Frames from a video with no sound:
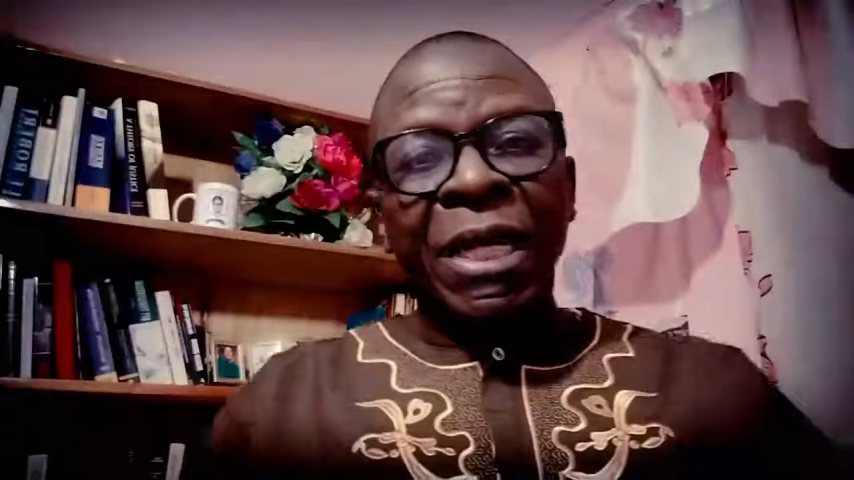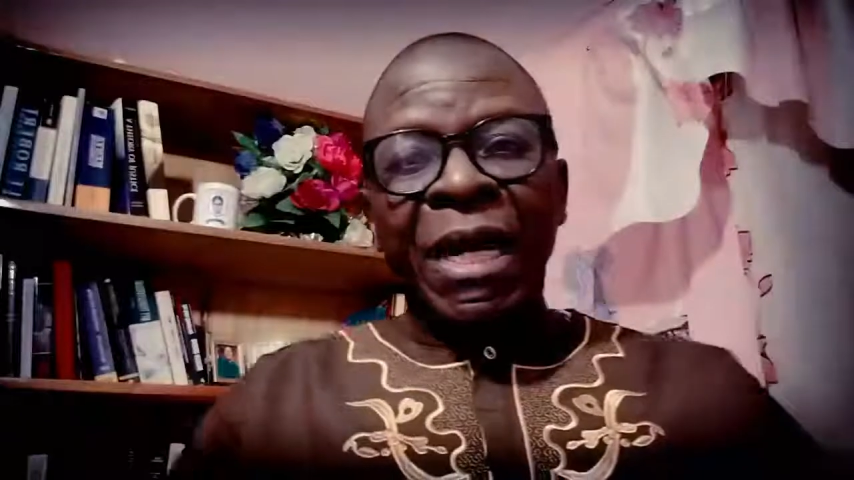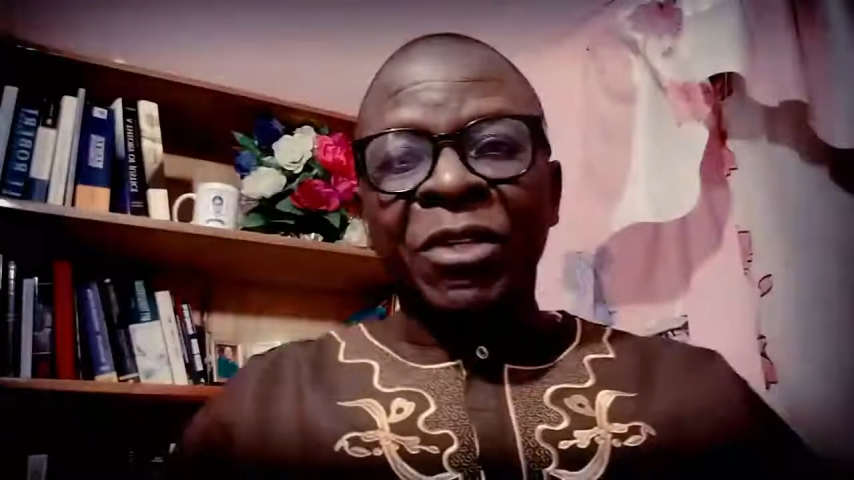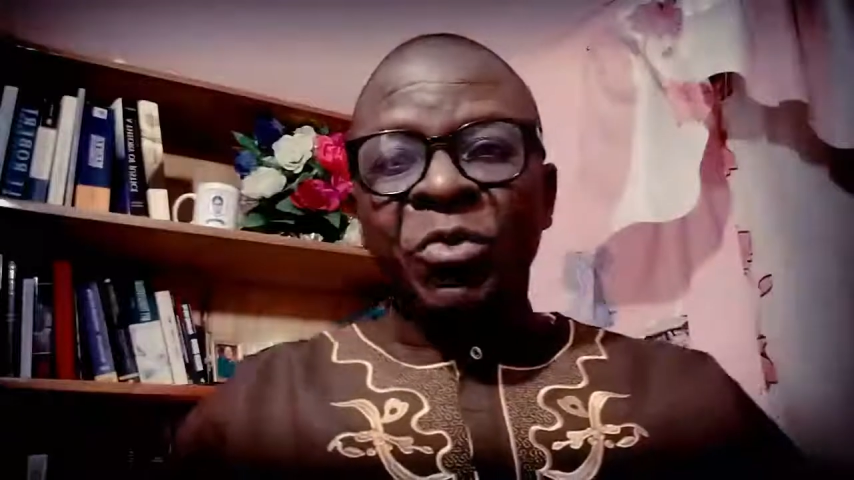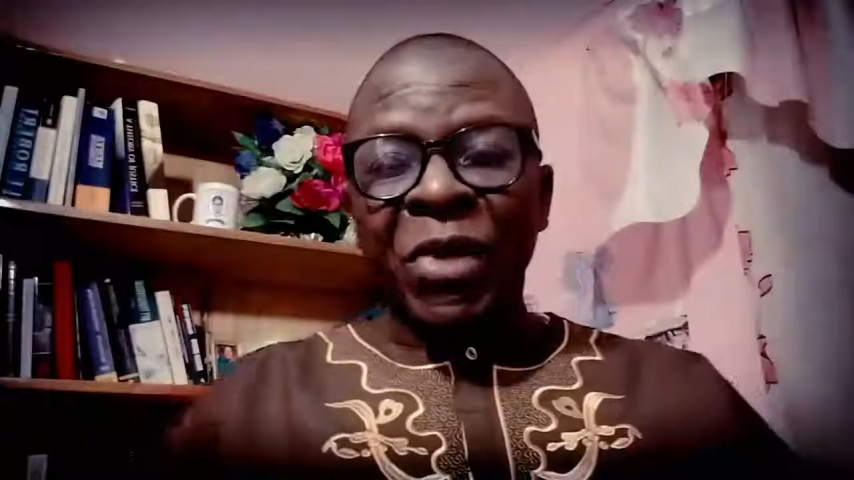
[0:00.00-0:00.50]

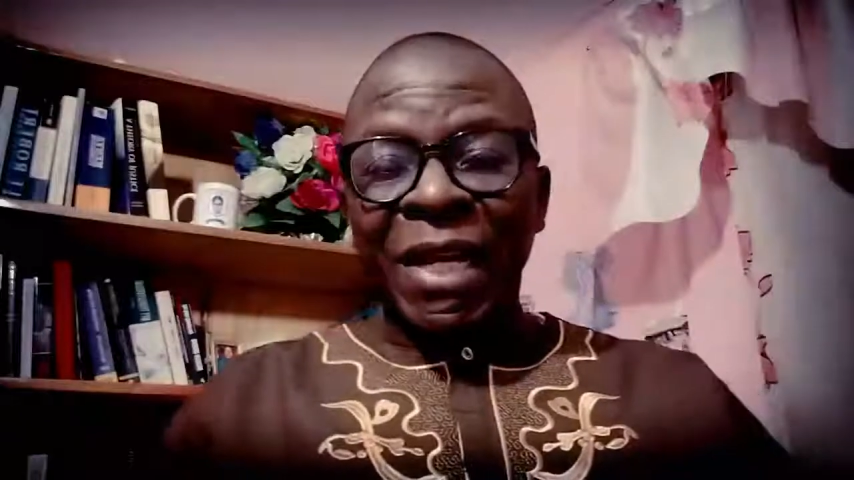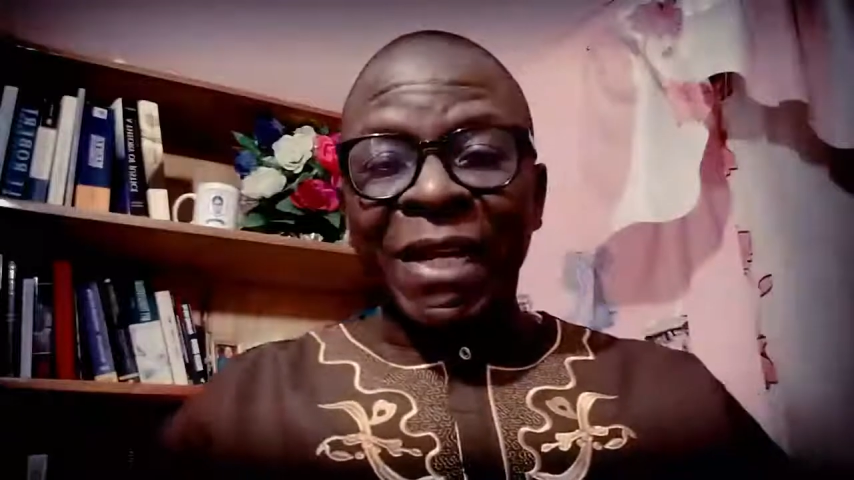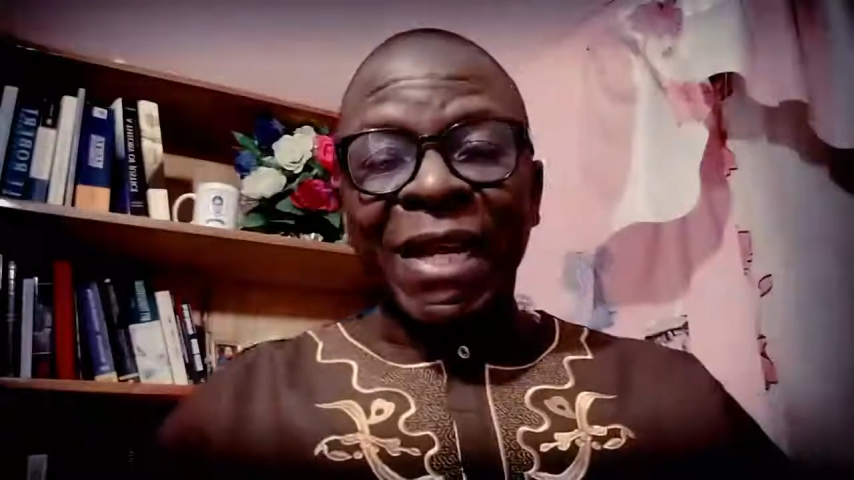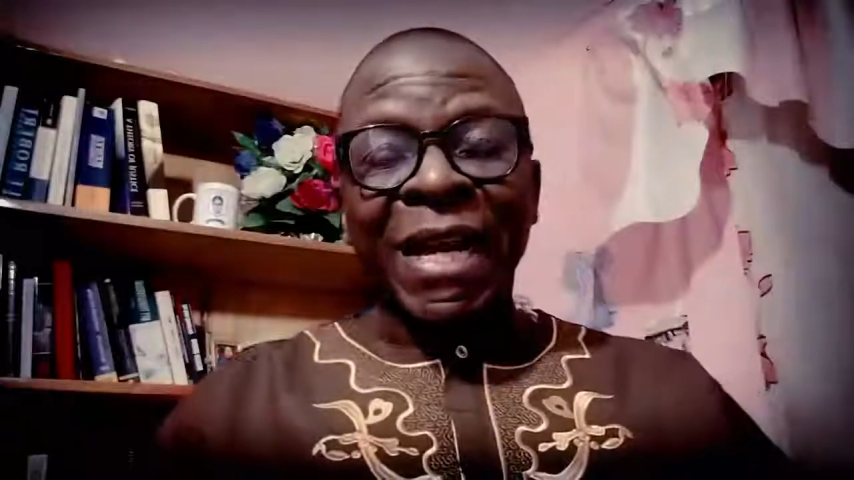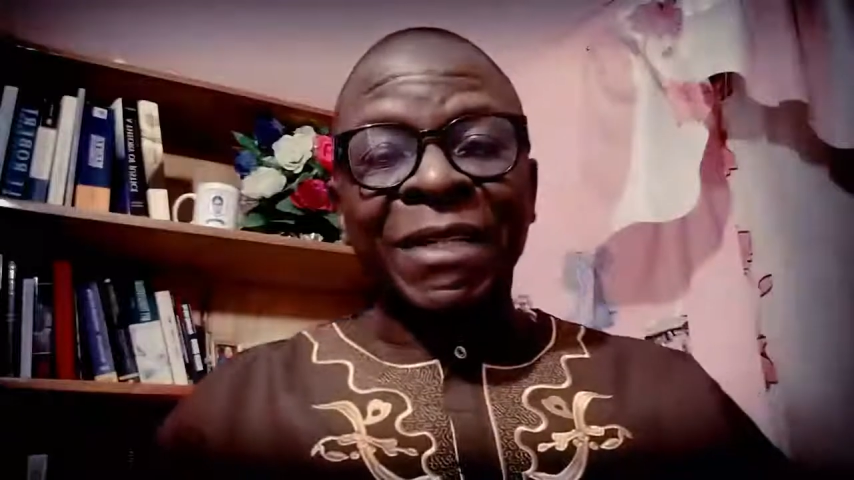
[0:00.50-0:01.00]
as well
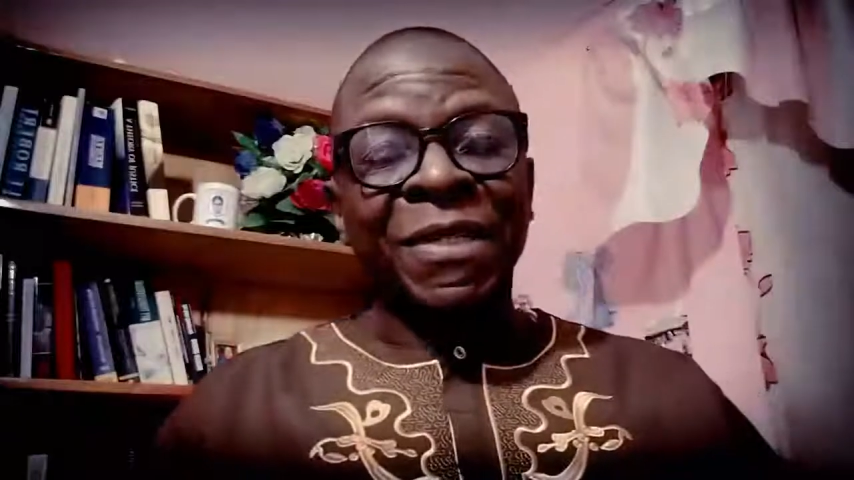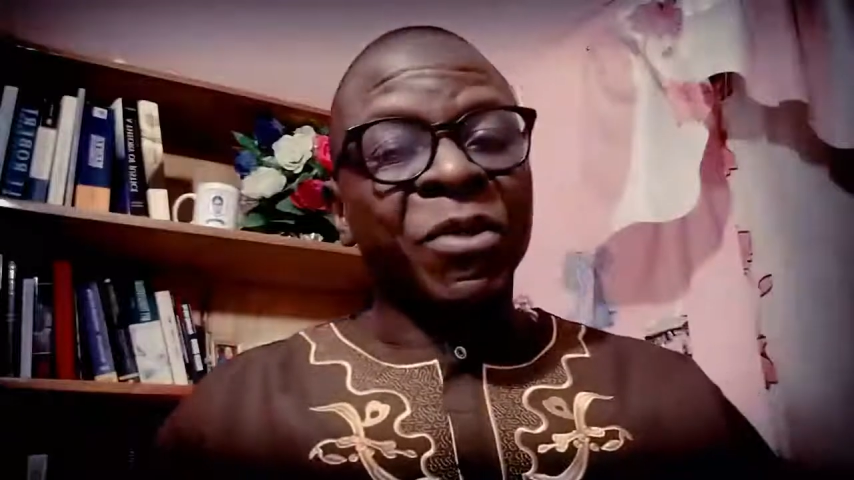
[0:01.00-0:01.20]
as